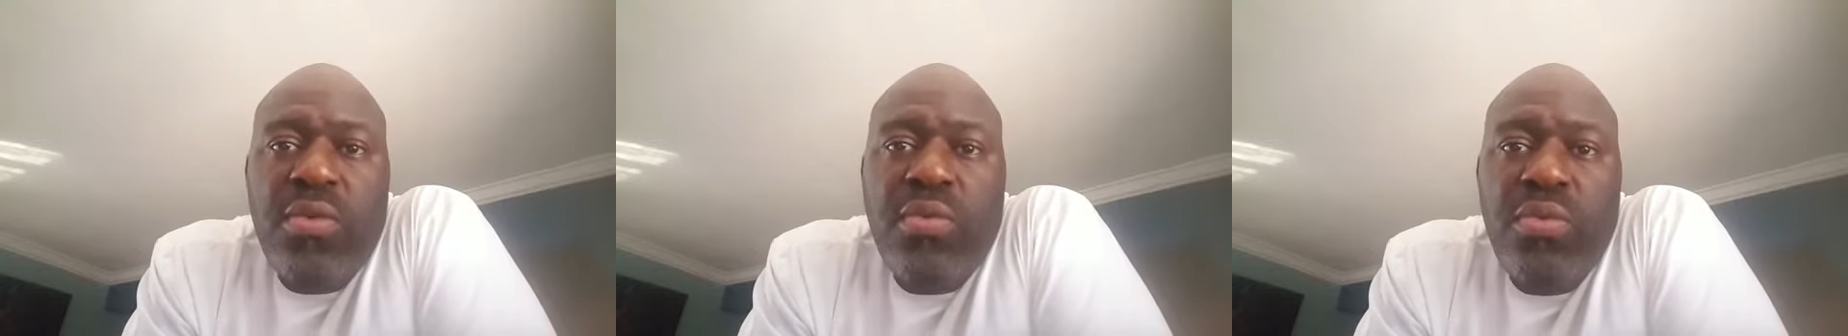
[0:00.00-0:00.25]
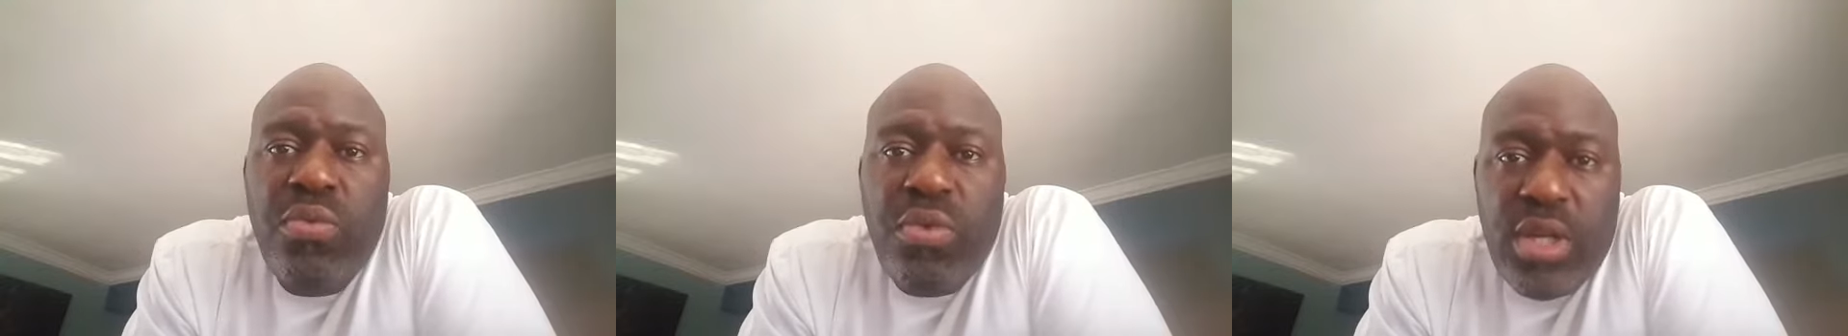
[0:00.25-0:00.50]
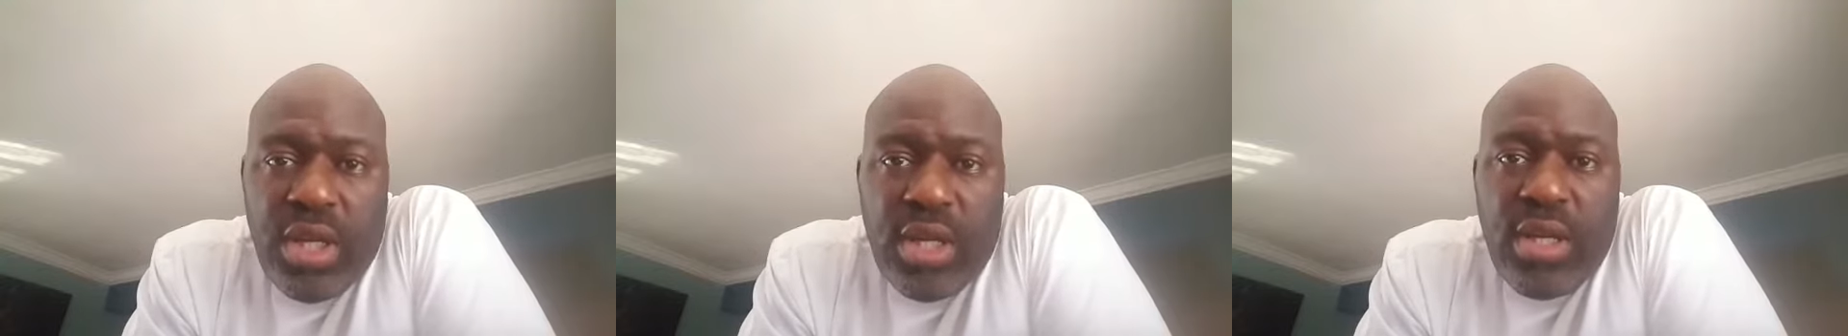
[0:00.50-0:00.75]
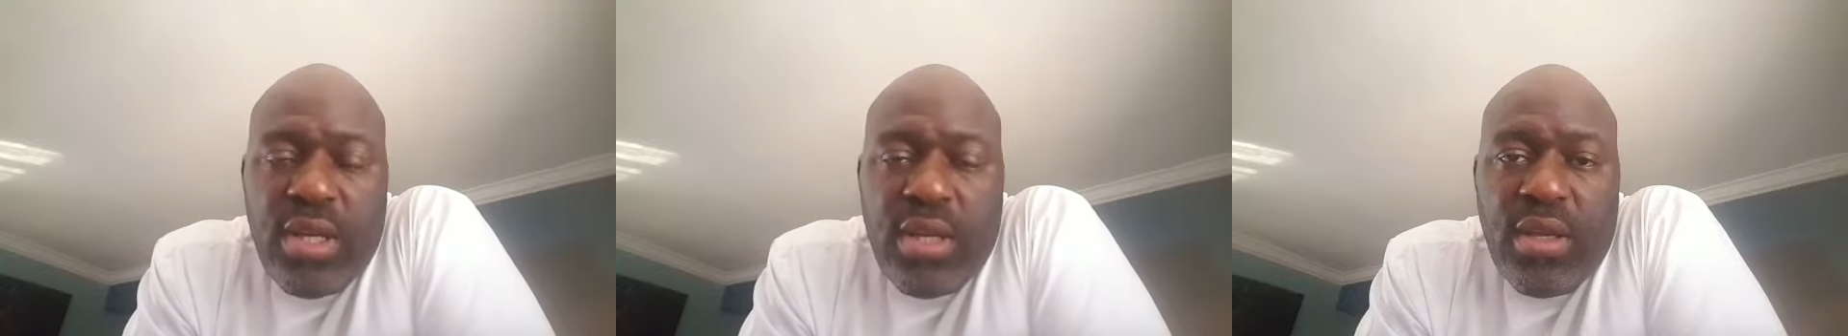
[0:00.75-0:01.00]

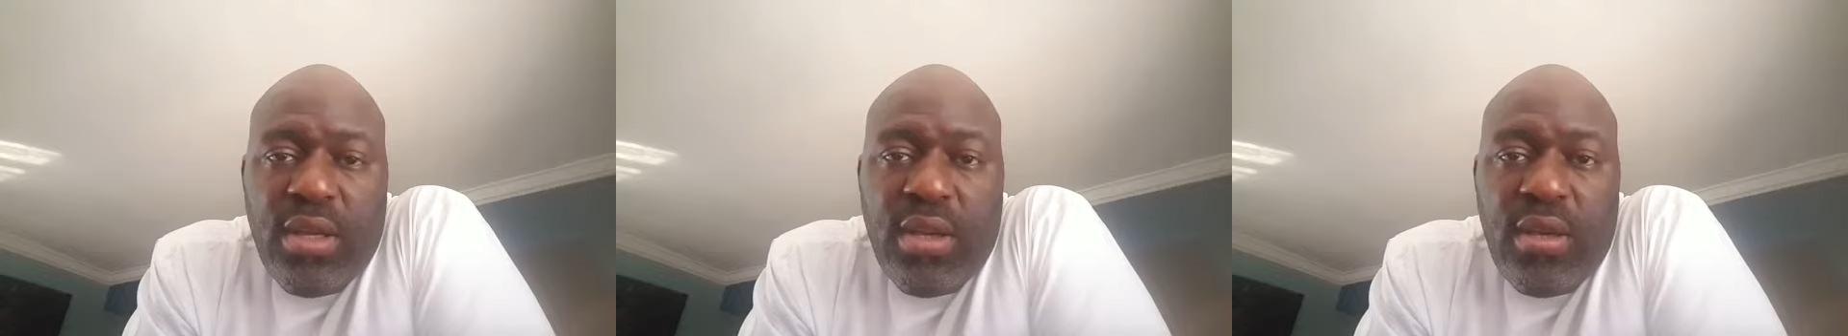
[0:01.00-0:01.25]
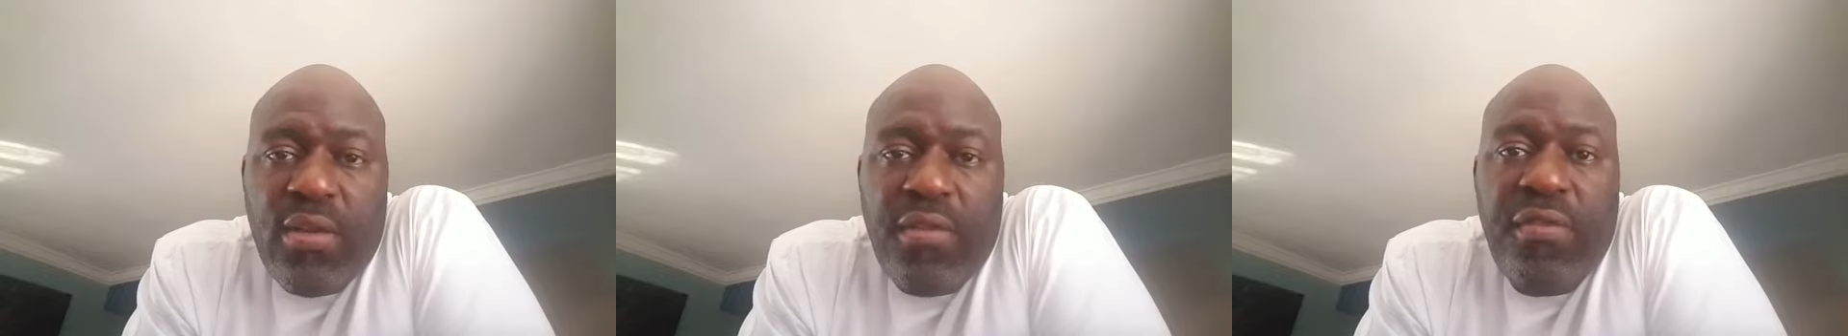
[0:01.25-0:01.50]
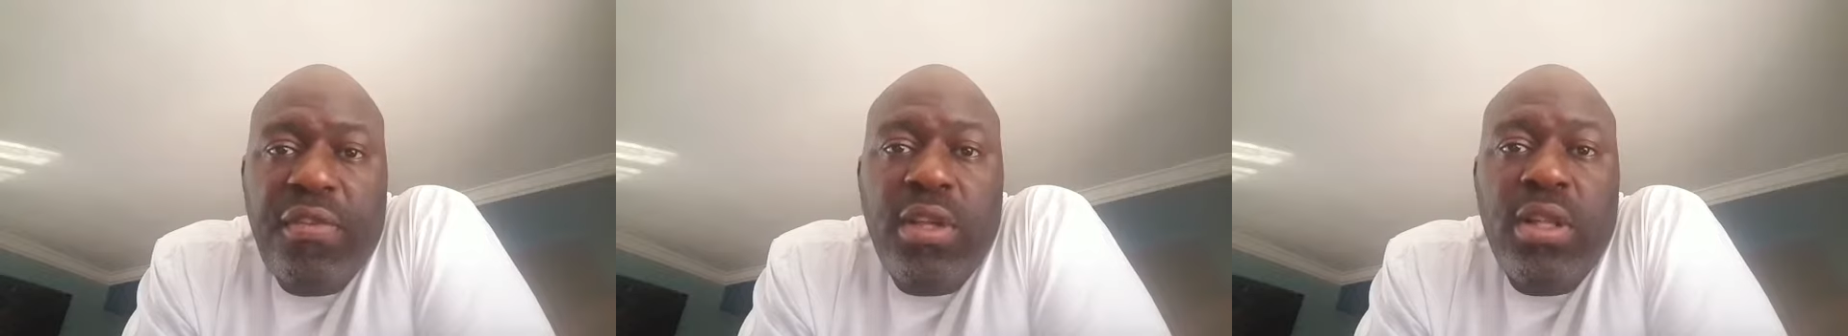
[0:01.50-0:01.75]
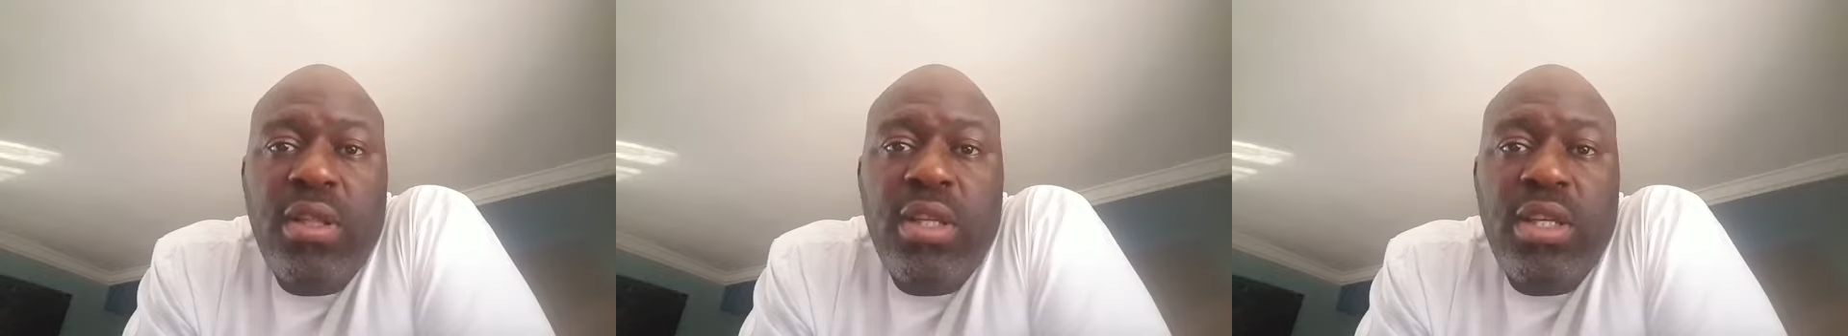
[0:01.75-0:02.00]
really
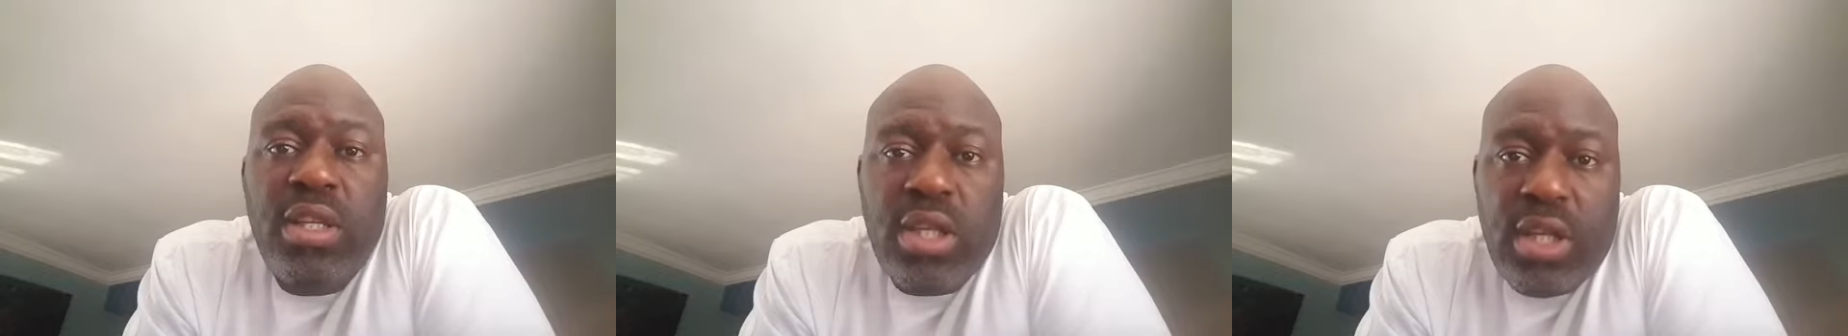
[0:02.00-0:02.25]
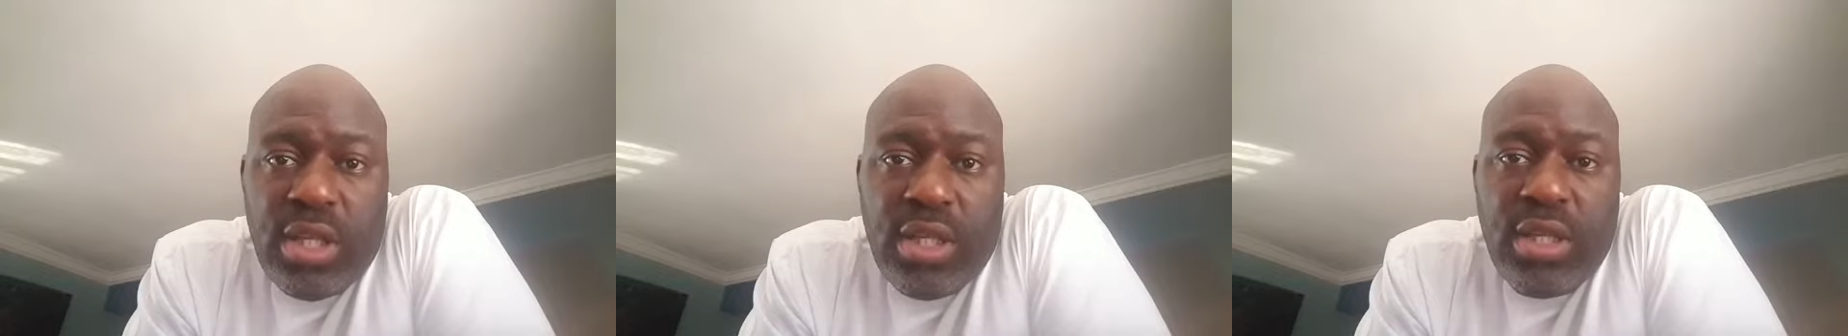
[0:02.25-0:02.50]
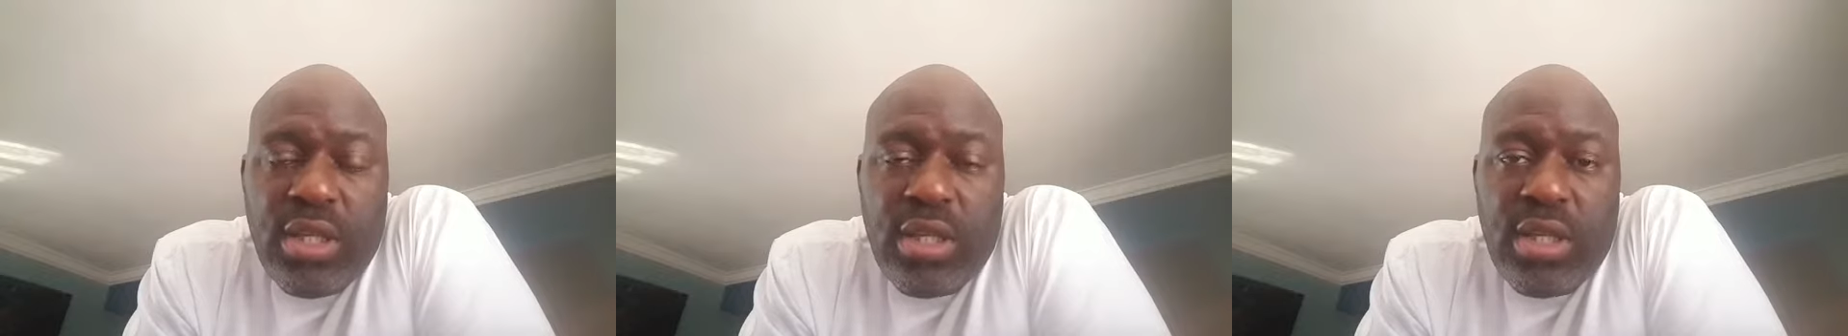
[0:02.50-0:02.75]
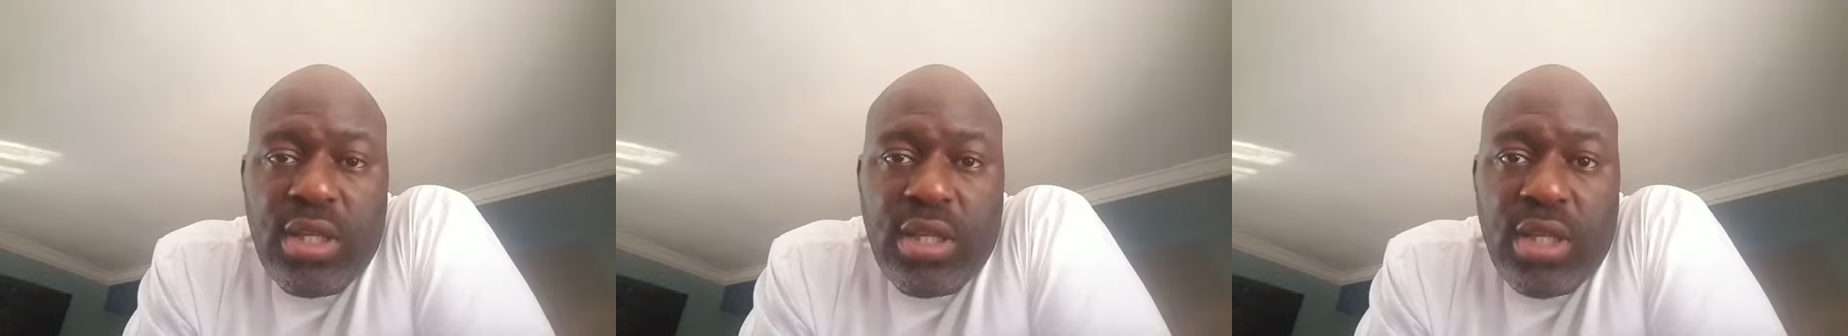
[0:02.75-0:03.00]
feel the
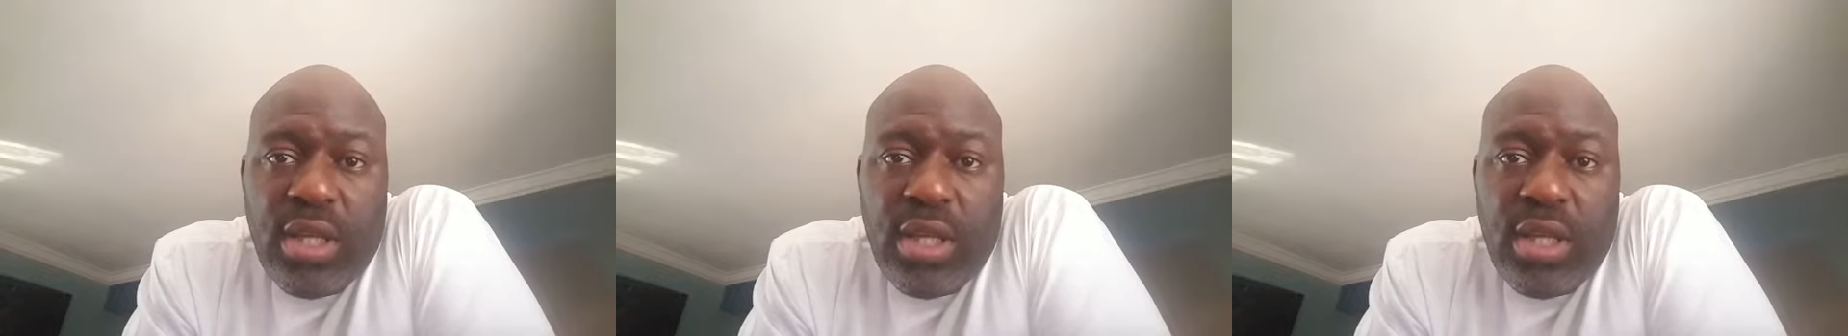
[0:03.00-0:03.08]
change